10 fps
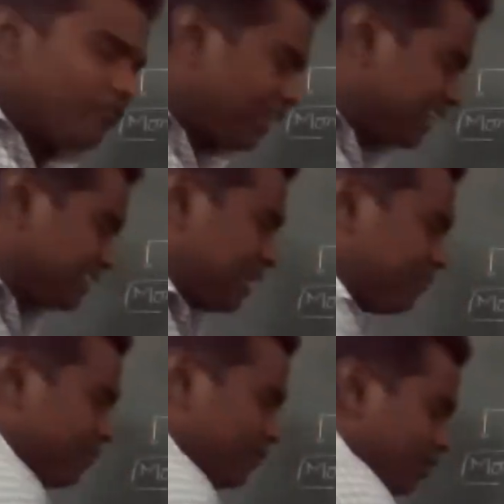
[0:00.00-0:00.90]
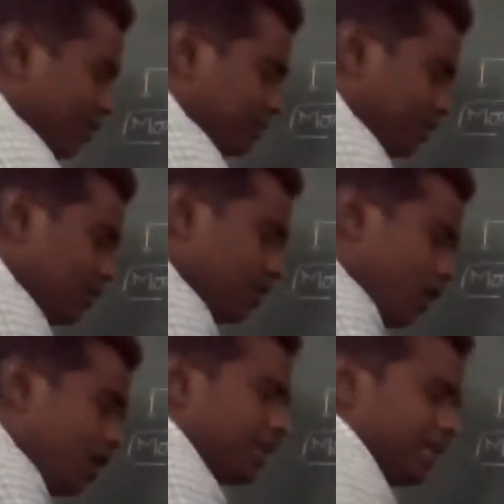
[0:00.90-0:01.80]
For example,
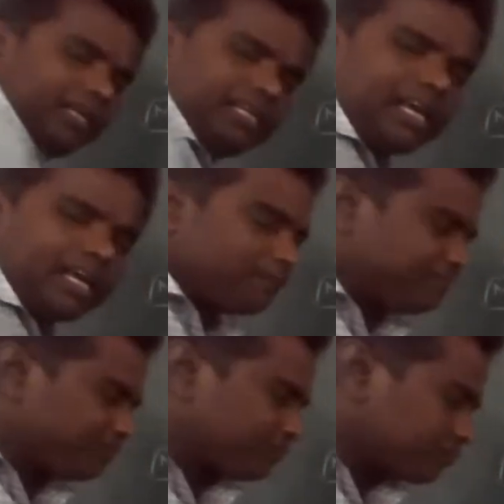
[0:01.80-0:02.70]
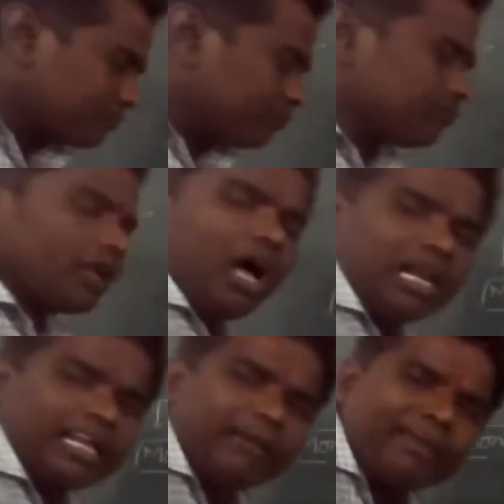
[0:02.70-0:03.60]
algae. Here,
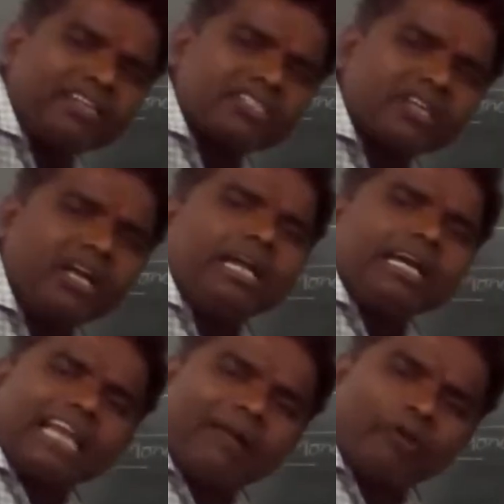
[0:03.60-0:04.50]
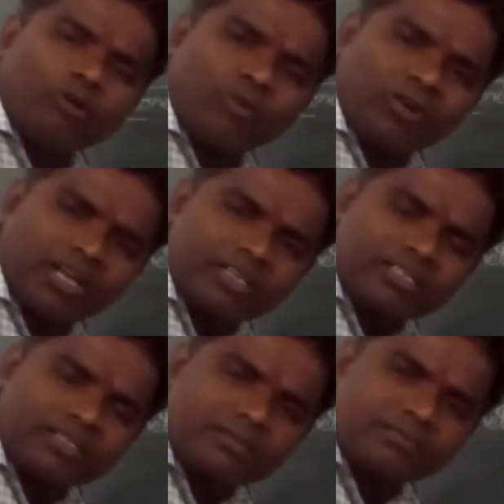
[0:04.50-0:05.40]
algae means
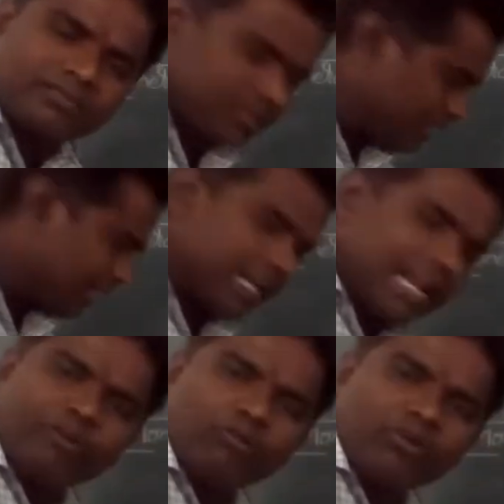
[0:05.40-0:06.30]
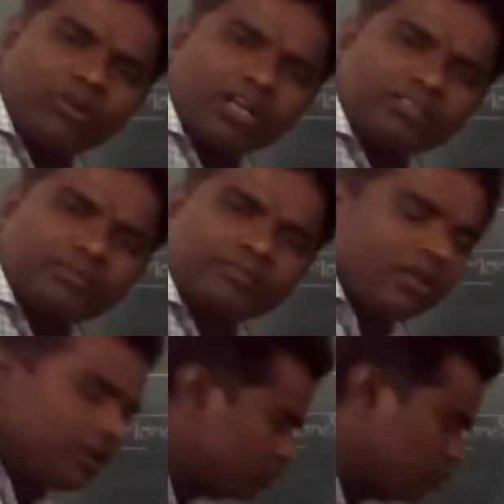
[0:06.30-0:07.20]
chlamydomonas. Here, chlamydomonas.
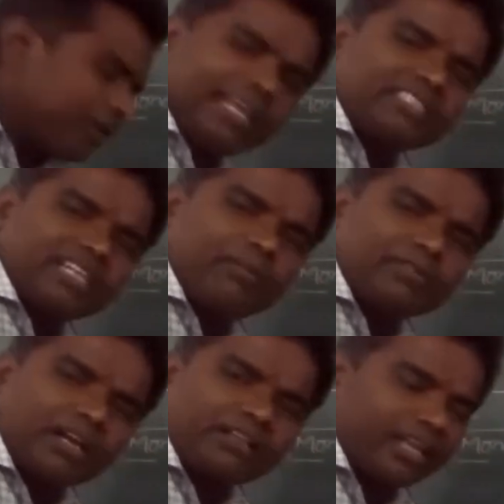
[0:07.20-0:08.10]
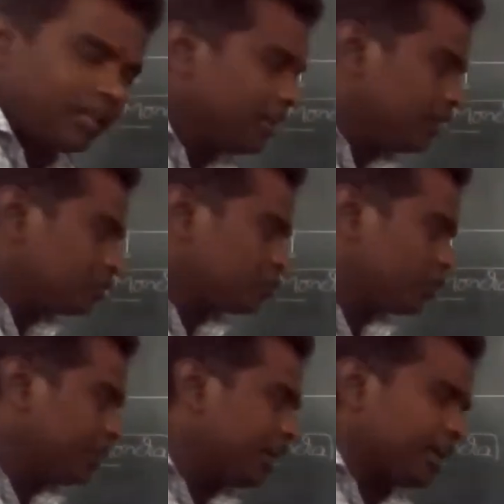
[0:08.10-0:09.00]
So many examples are there. So
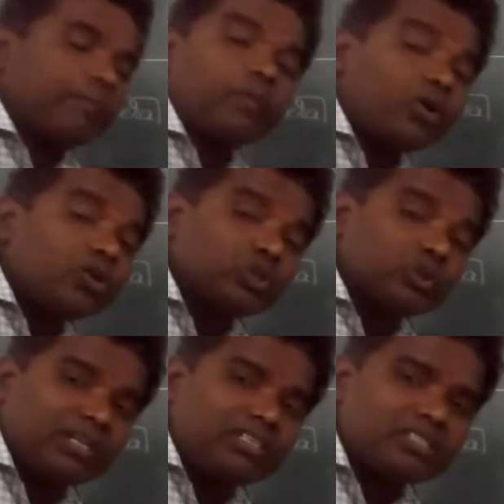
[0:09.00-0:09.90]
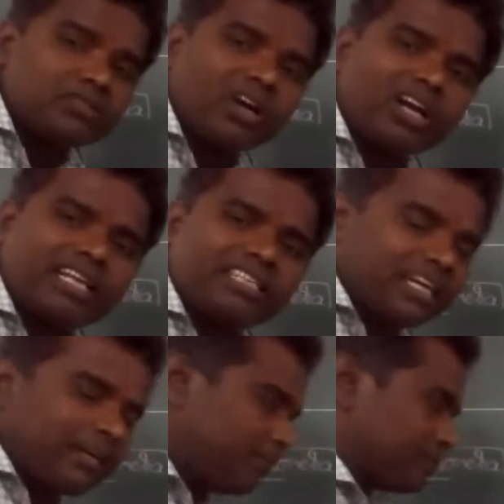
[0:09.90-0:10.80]
here, protozoans. What are the
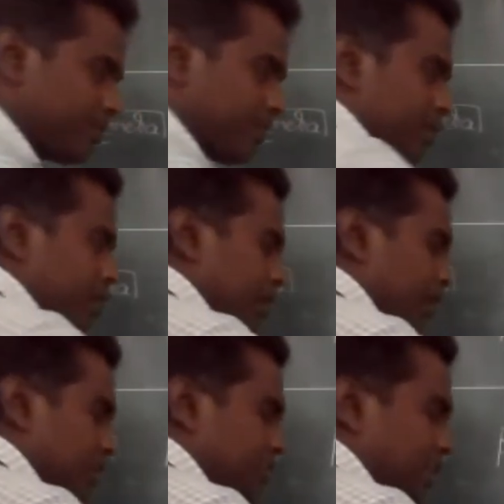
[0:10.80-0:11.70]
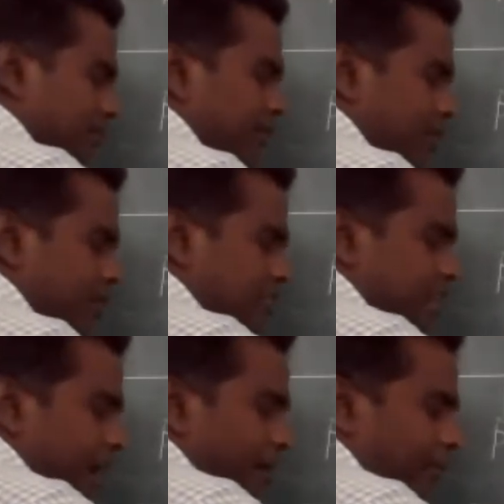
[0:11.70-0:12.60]
examples?
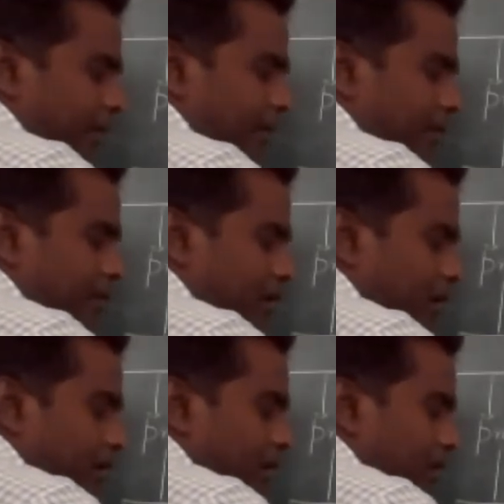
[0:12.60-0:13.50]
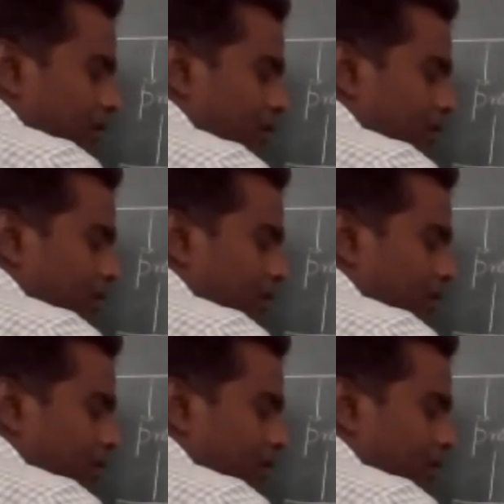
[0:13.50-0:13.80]
Examples: amoeba.